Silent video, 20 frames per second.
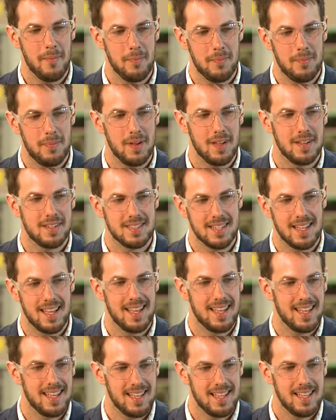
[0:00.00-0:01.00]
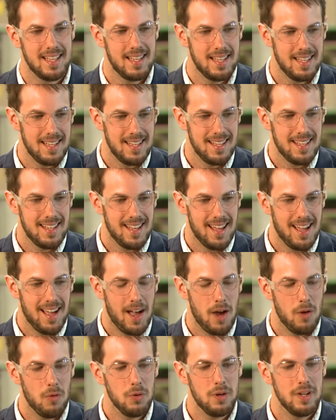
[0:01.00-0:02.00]
but
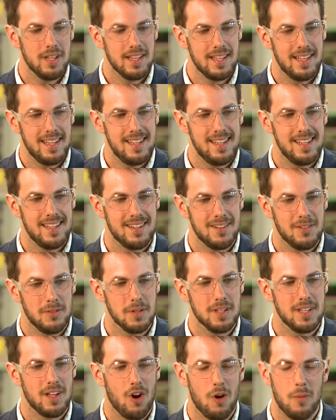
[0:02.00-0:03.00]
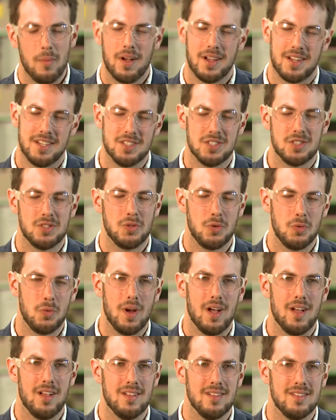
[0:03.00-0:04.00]
I really hope I can just do
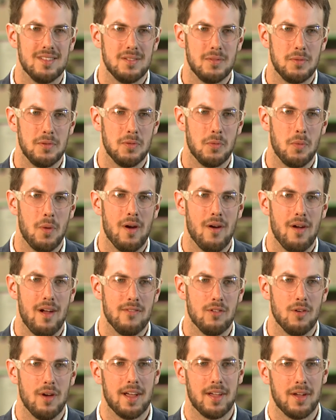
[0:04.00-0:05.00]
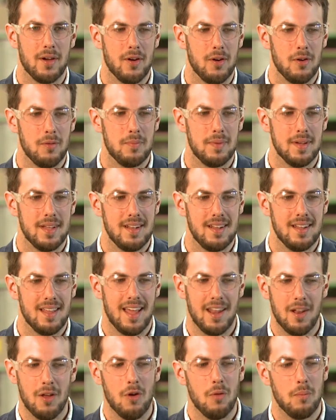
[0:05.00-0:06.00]
well with wherever I go, but I
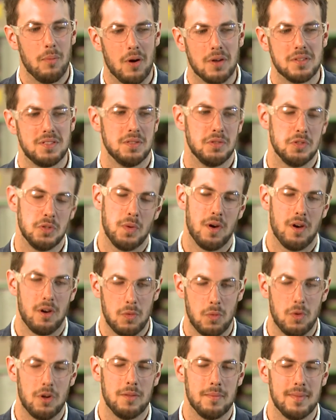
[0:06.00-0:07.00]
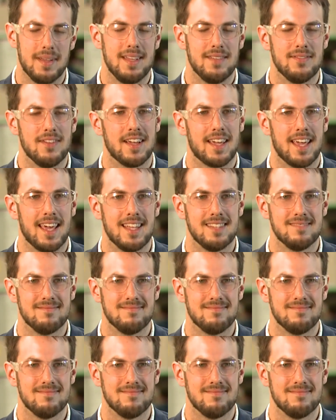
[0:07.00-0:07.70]
know Box Hill is where I'd want to be if I can.